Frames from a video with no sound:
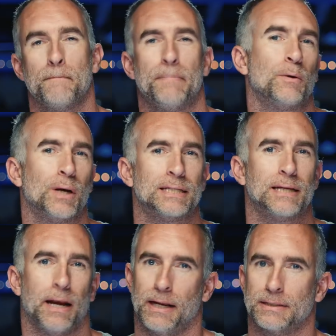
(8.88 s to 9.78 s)
Back when I
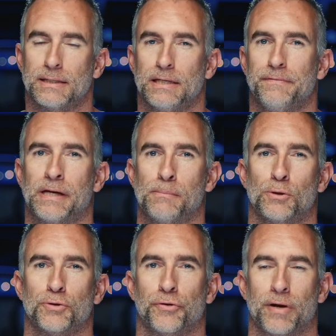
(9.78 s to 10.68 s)
started as a TV
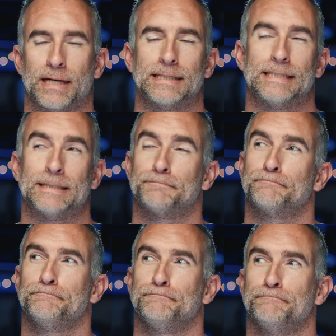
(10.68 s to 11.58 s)
commercial director,
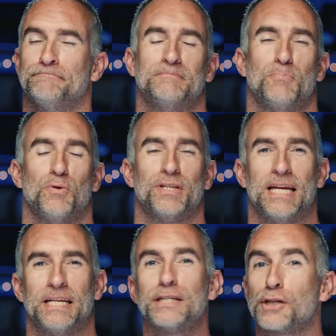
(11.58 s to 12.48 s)
more than
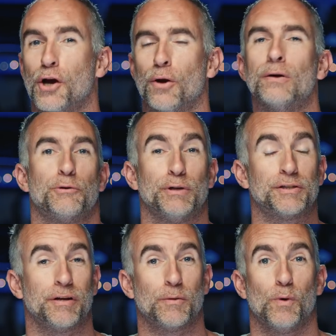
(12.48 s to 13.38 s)
10 years ago, green
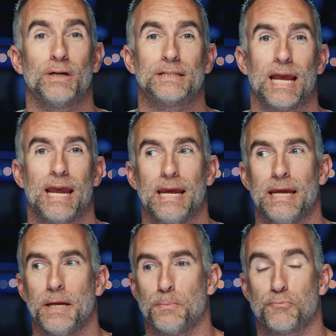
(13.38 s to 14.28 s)
screen was
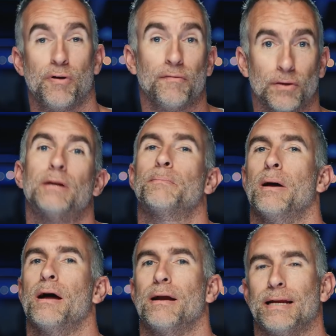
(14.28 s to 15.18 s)
a prevalent
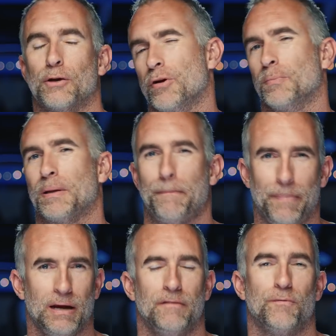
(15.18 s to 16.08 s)
but incredibly
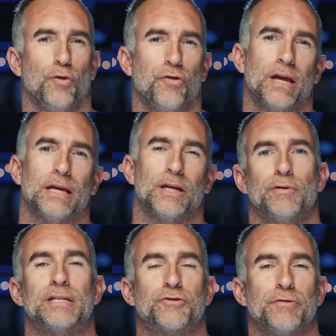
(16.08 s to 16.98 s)
painful thing.
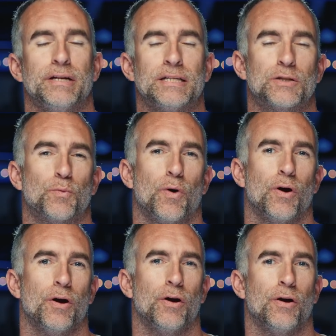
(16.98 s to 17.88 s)
Green screens
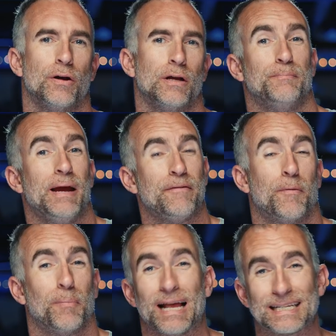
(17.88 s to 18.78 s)
were made
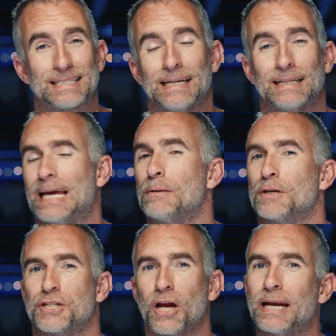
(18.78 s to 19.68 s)
from plastic, they
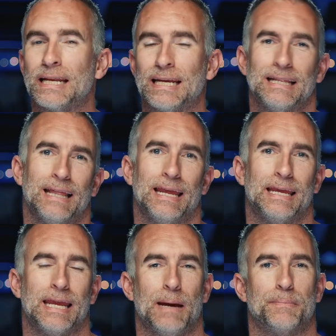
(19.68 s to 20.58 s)
were shiny,
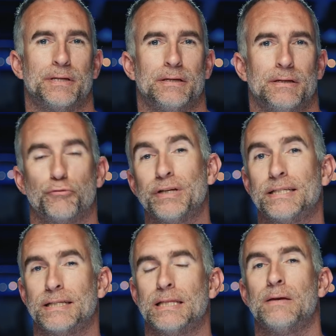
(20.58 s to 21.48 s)
they kept
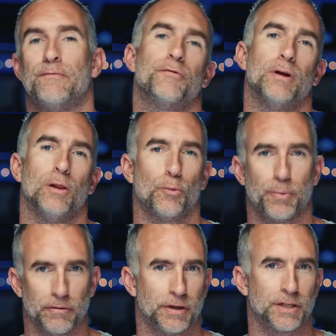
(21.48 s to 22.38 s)
creases in them for a long
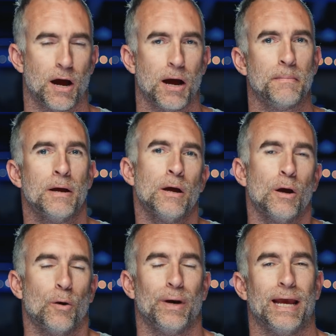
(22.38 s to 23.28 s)
period of time.
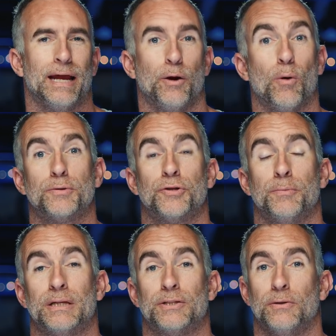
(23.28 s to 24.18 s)
We had no
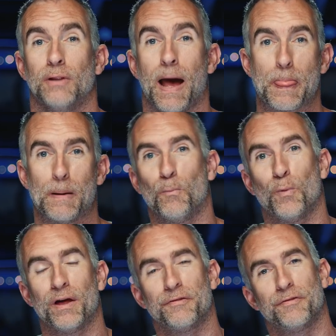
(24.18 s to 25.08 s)
option but to light them
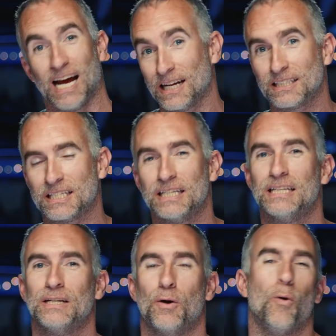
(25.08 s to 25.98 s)
with
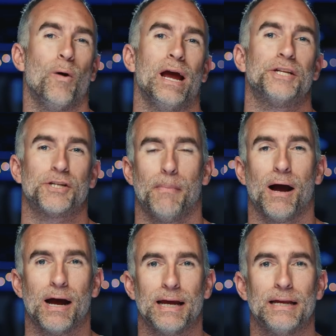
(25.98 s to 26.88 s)
tungsten or
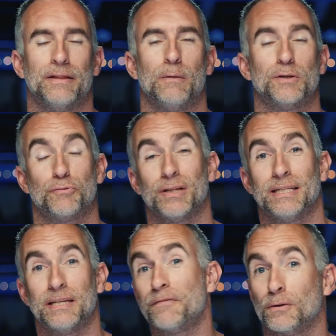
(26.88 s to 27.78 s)
HMI. That was
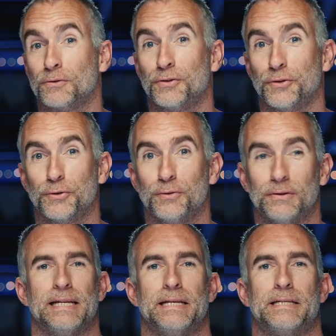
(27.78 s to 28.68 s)
really difficult to
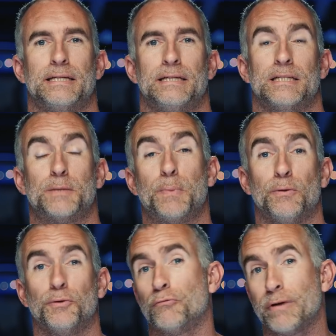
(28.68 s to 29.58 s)
do. It
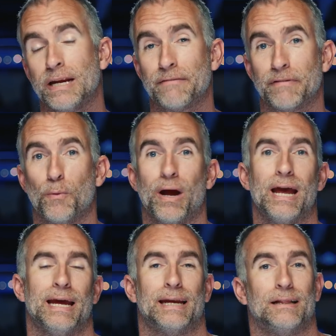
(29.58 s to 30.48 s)
spilled green
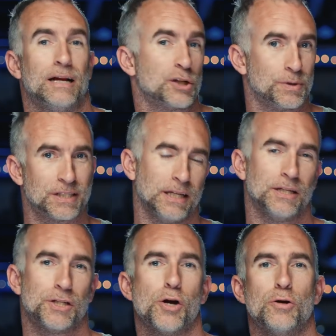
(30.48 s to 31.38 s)
everywhere, it clashed with
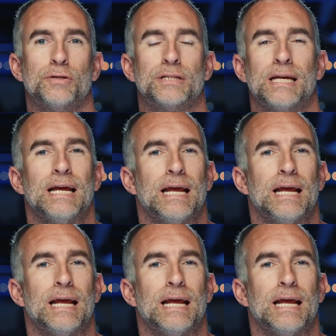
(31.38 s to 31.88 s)
skin tones.